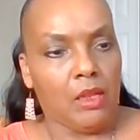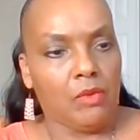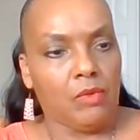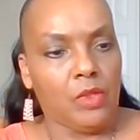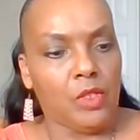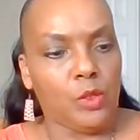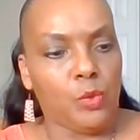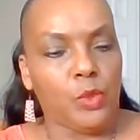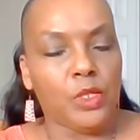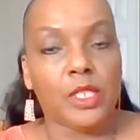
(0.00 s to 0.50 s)

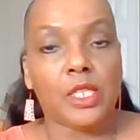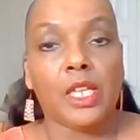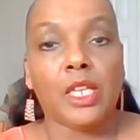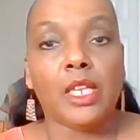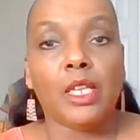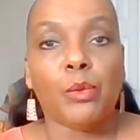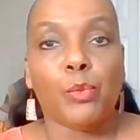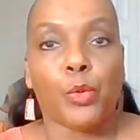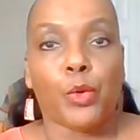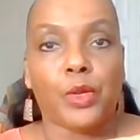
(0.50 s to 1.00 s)
this was
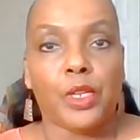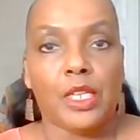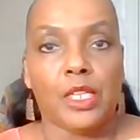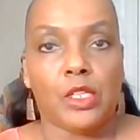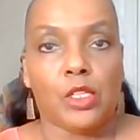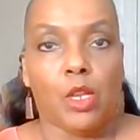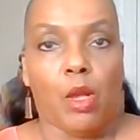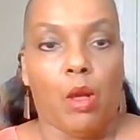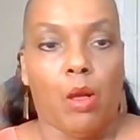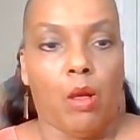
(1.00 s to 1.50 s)
getting pretty
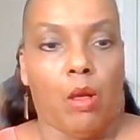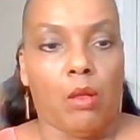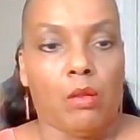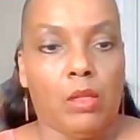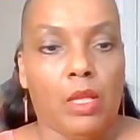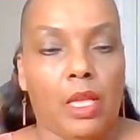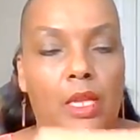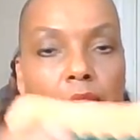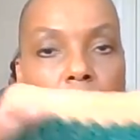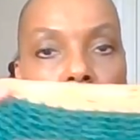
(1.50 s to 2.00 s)
tall.
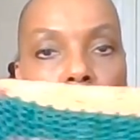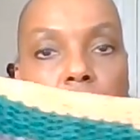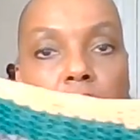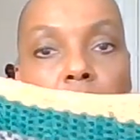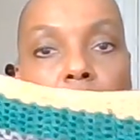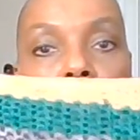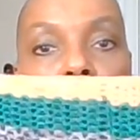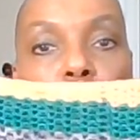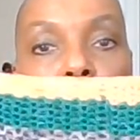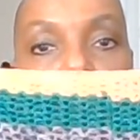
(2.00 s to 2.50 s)
Now
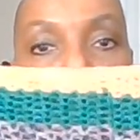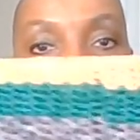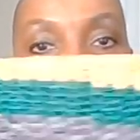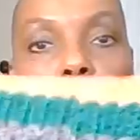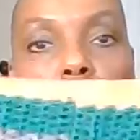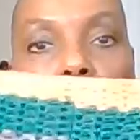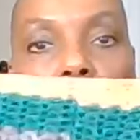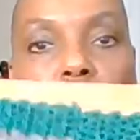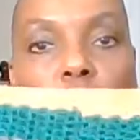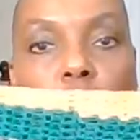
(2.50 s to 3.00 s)
this has been
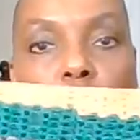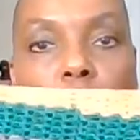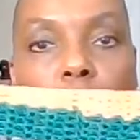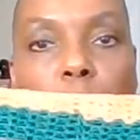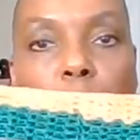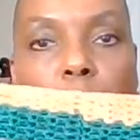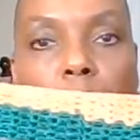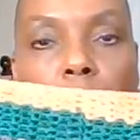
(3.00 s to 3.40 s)
washed and